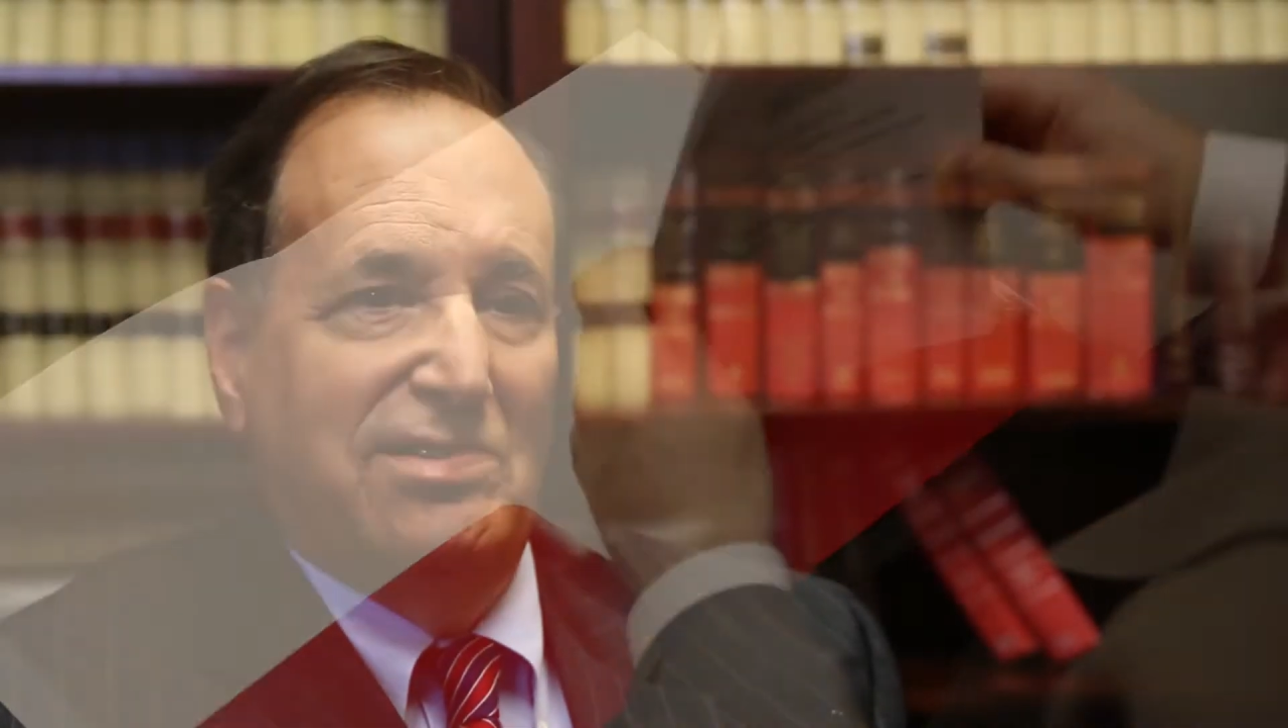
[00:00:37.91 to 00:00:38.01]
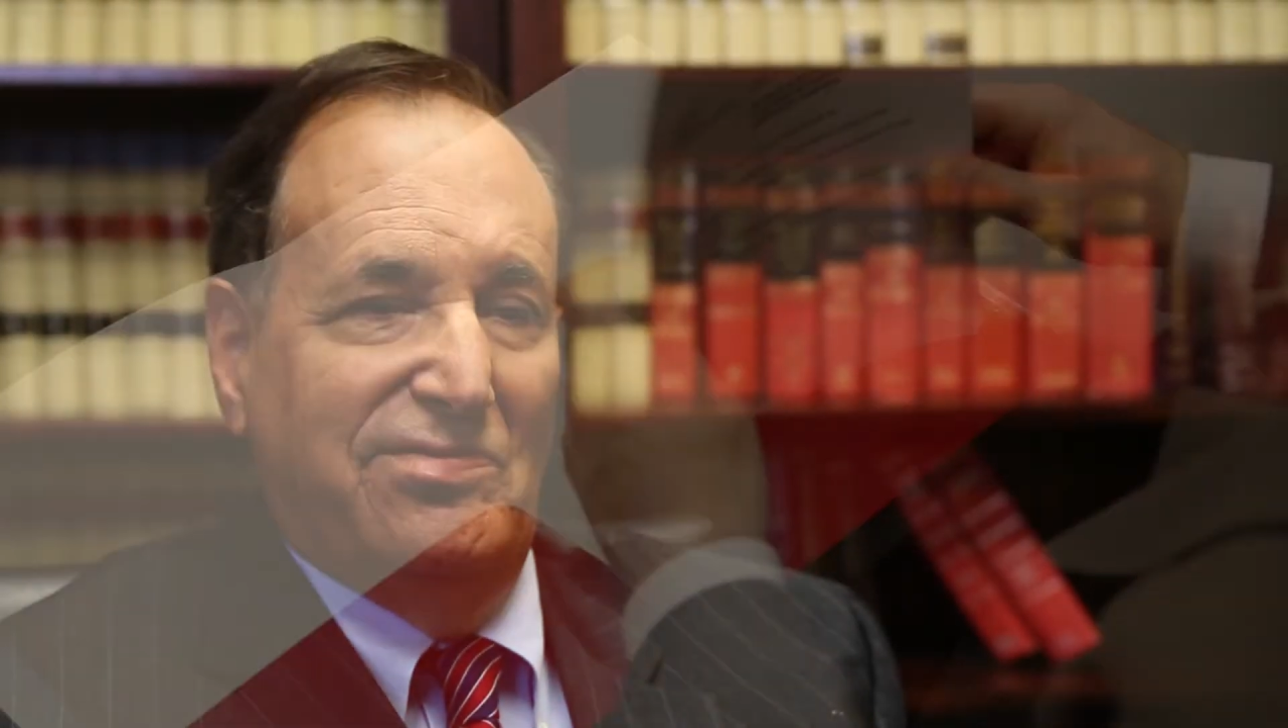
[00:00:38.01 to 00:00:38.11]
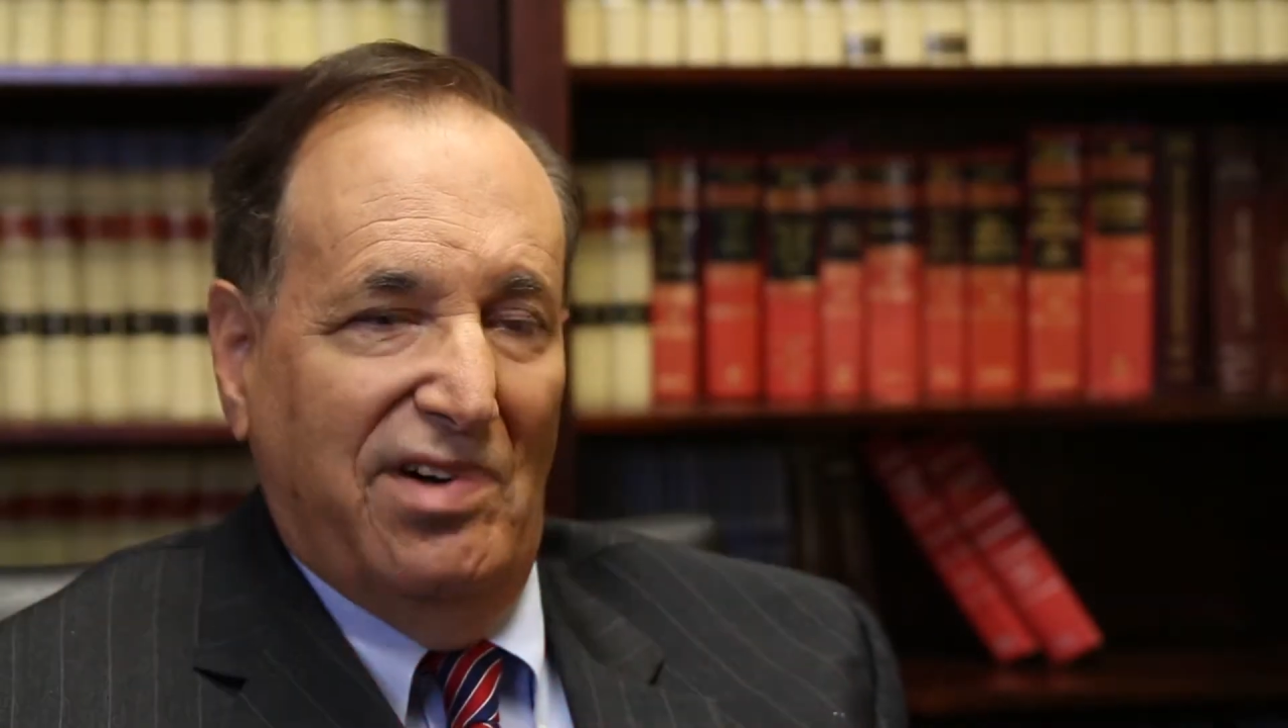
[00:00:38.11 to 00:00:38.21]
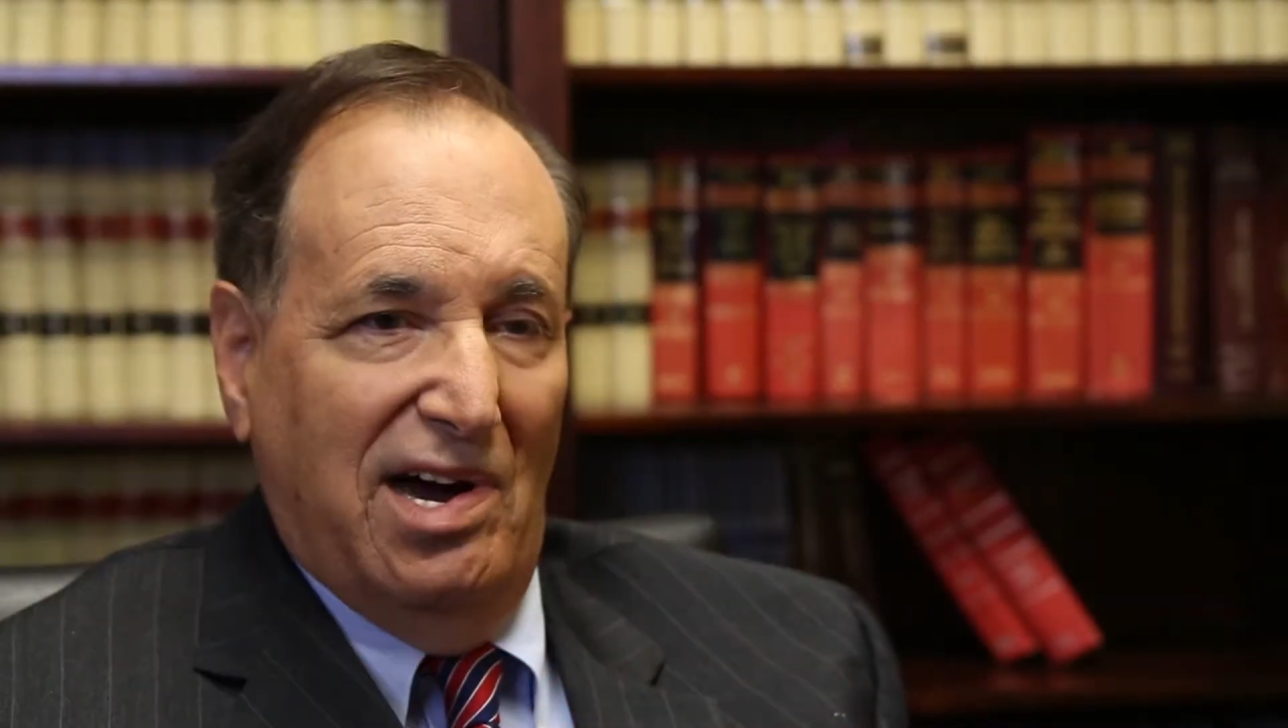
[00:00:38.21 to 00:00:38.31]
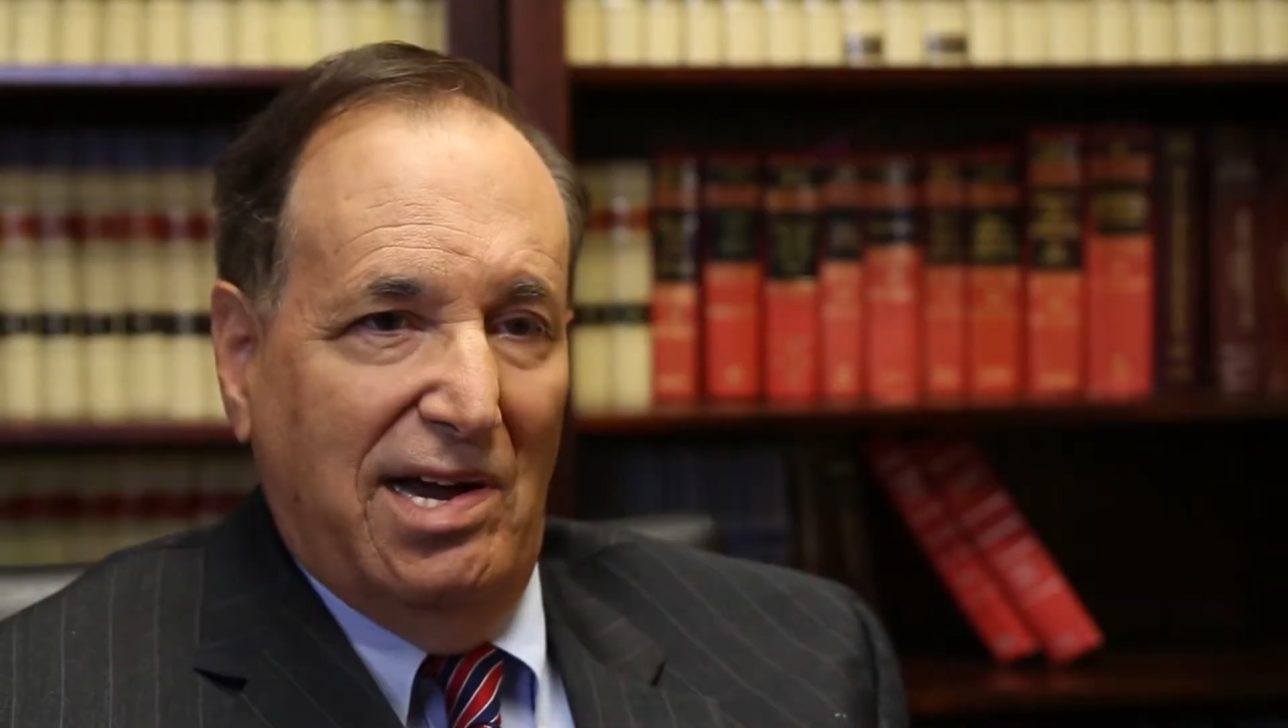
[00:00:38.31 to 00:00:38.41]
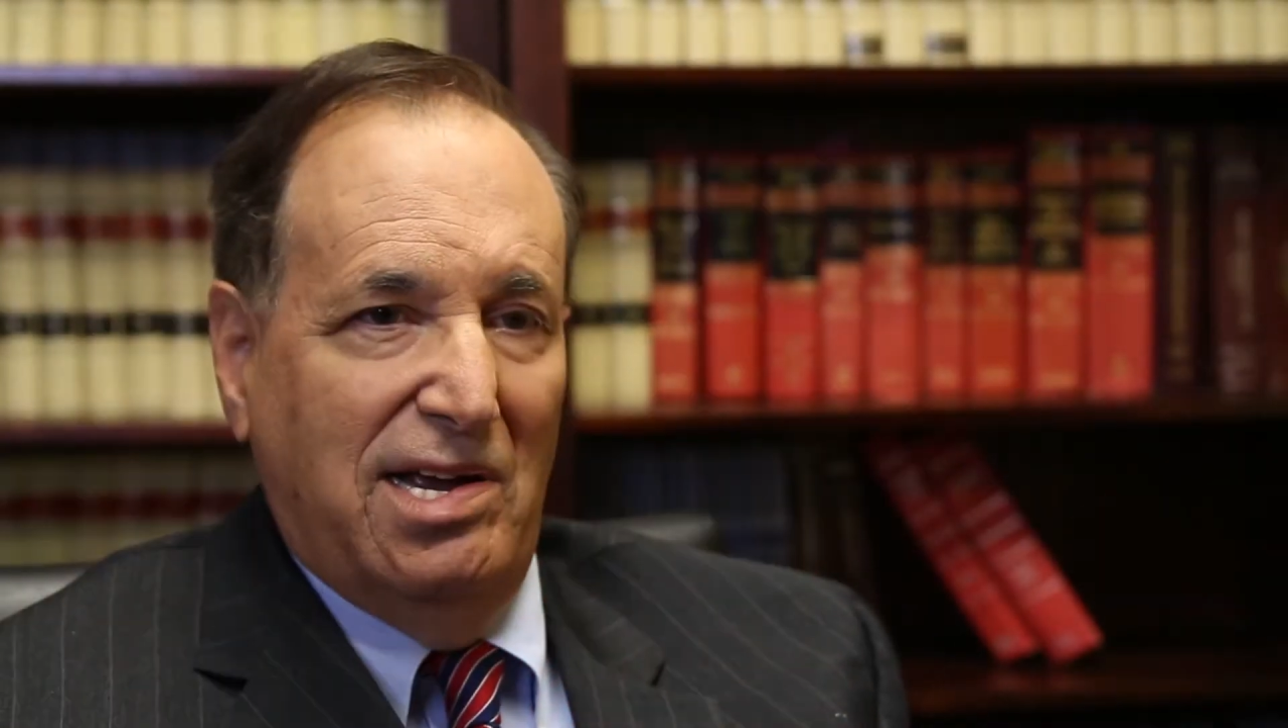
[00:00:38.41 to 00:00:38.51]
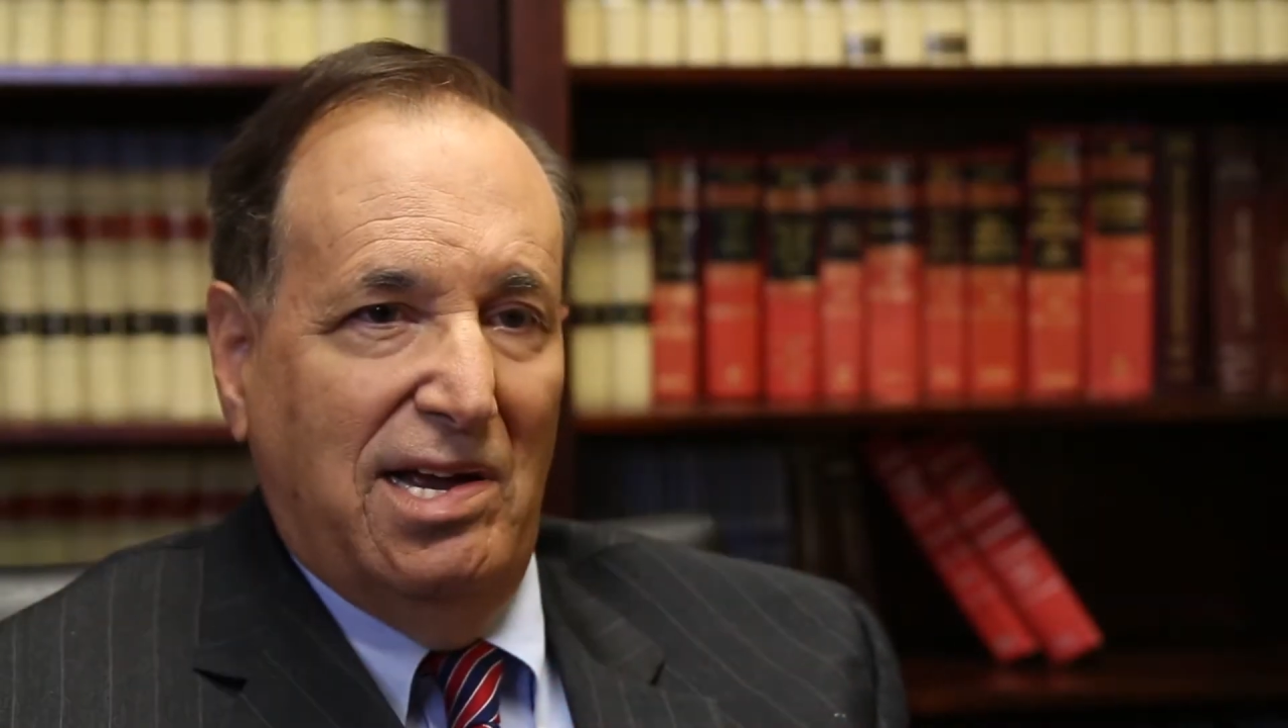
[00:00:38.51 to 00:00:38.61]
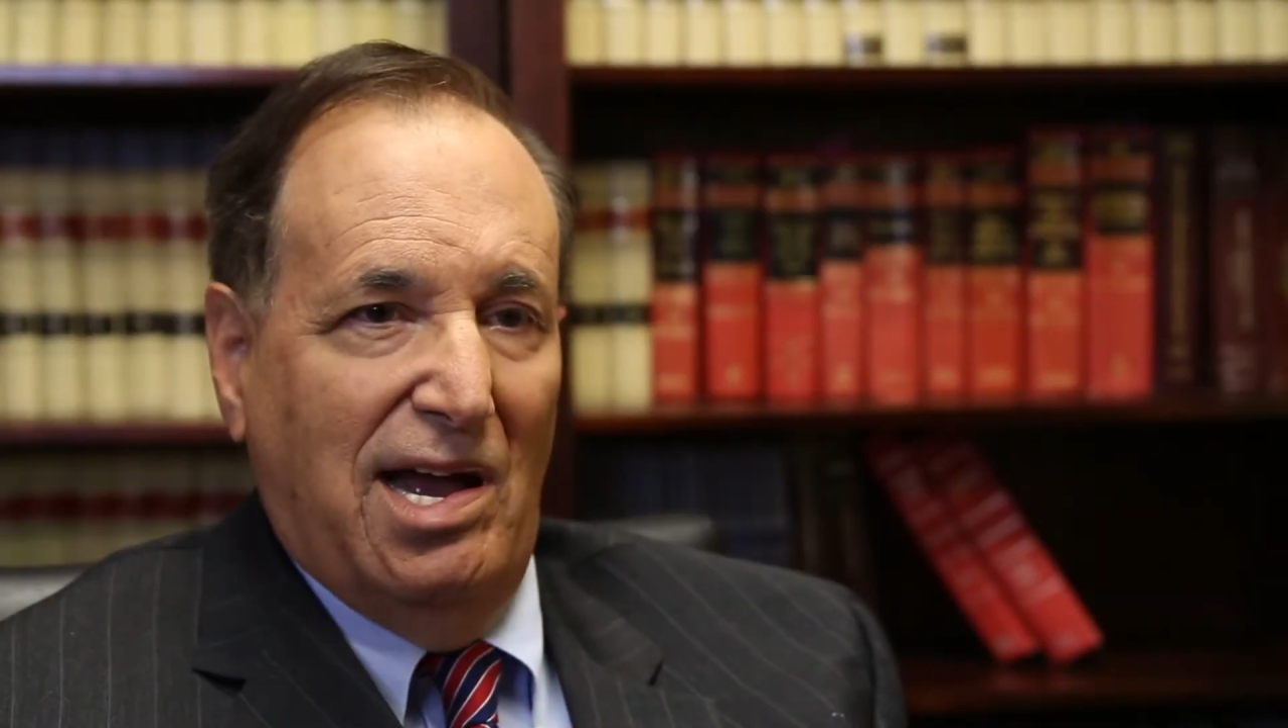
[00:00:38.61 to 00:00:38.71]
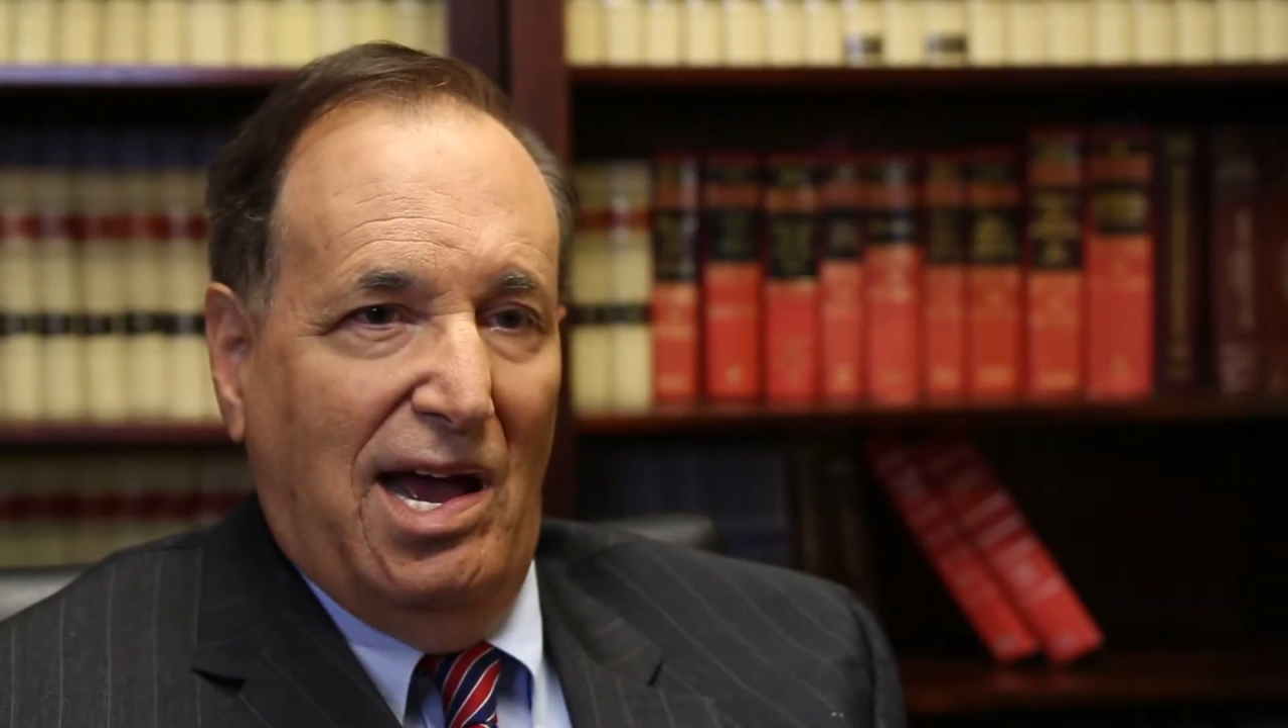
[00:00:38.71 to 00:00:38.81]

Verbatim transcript: dividing